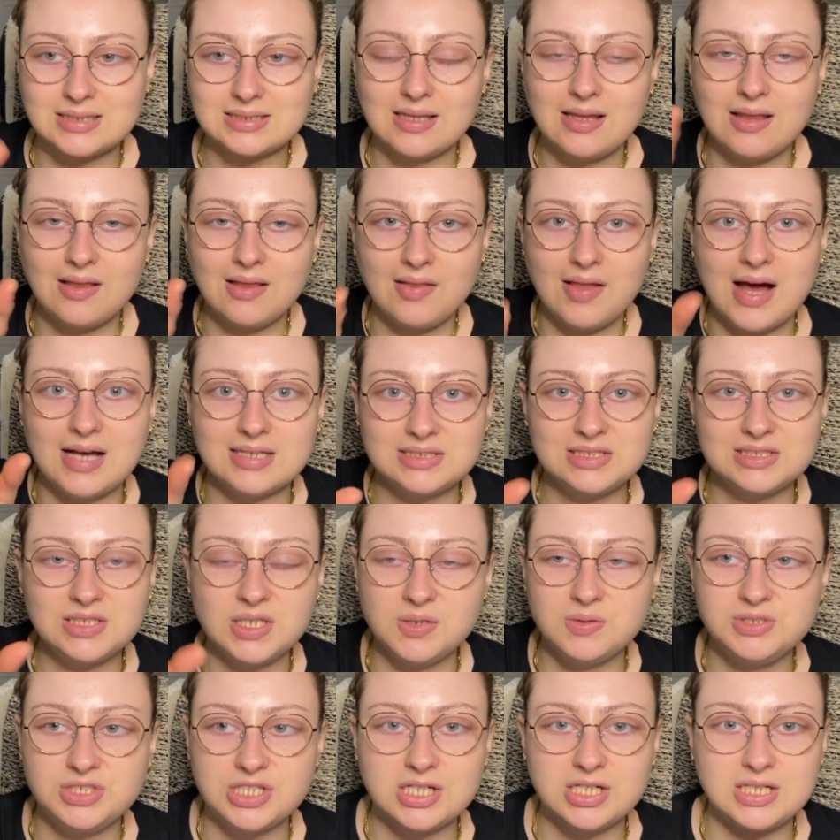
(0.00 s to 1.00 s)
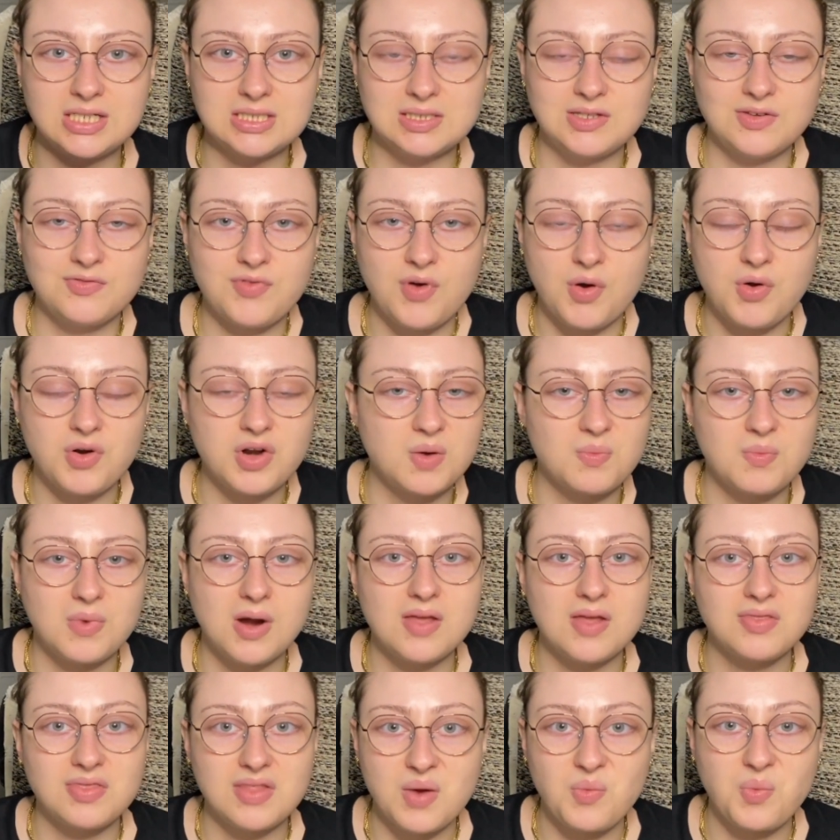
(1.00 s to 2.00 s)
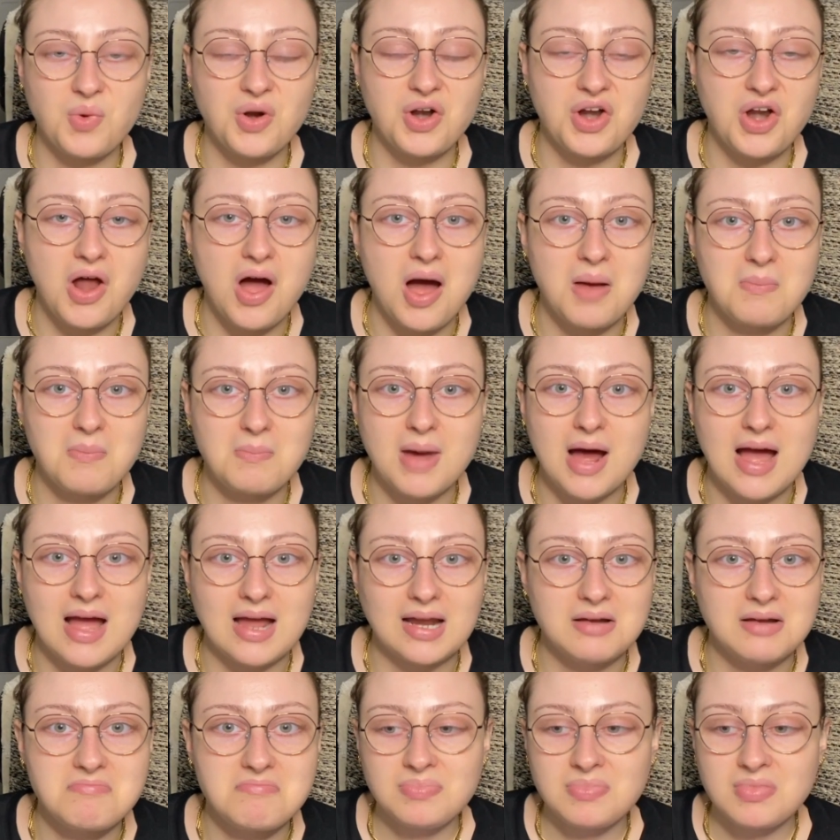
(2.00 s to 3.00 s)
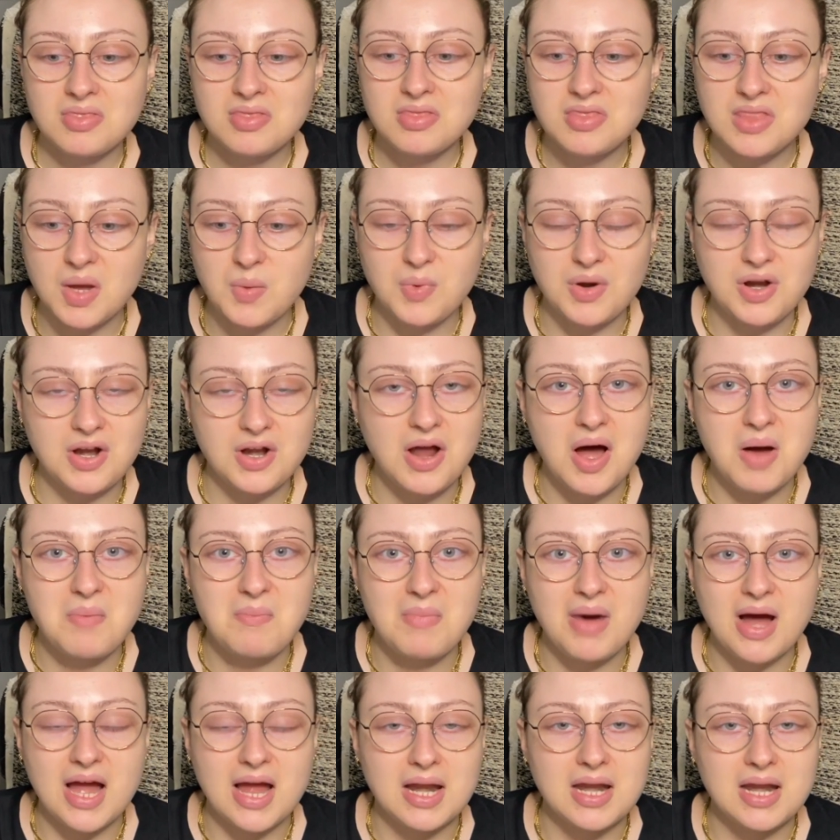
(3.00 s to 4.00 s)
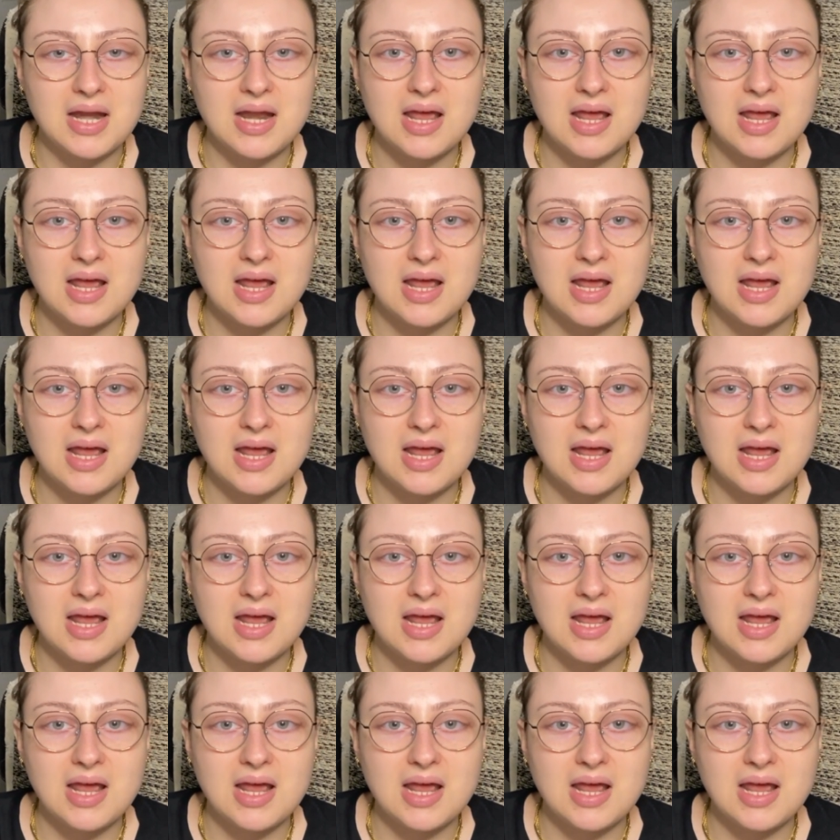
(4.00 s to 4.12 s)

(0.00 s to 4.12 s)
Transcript: and the last two digits of the phone number and they were not mine. They were not mine.